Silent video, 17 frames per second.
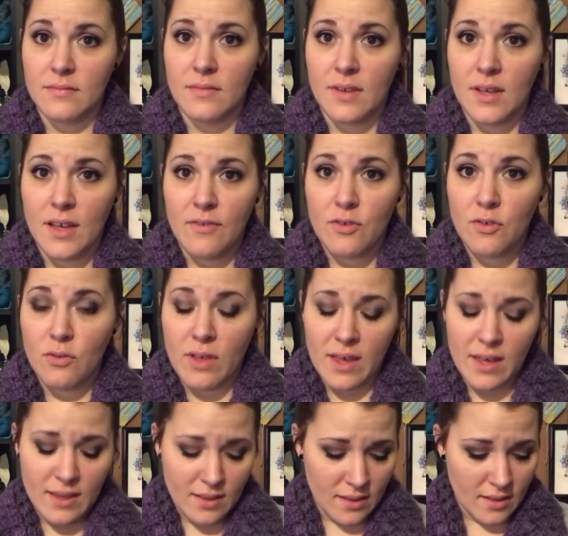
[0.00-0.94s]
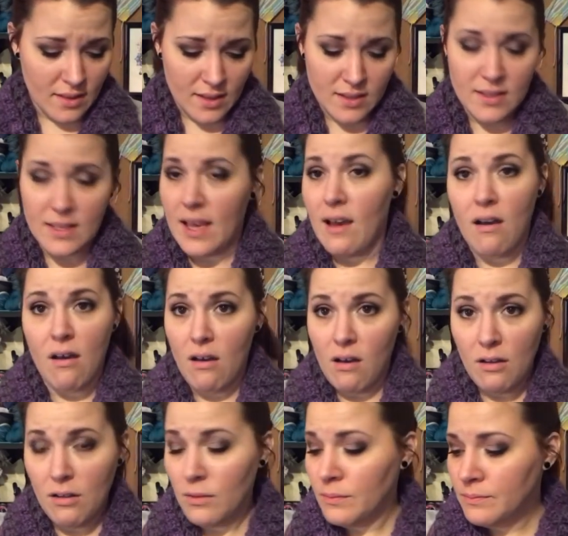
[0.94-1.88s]
if you like this at
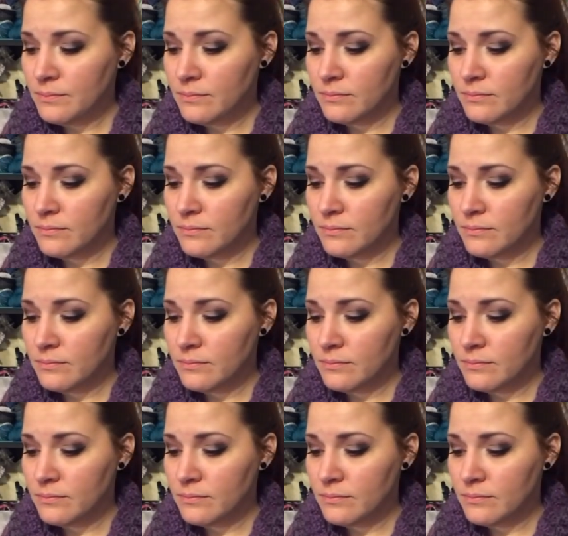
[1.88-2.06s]
all,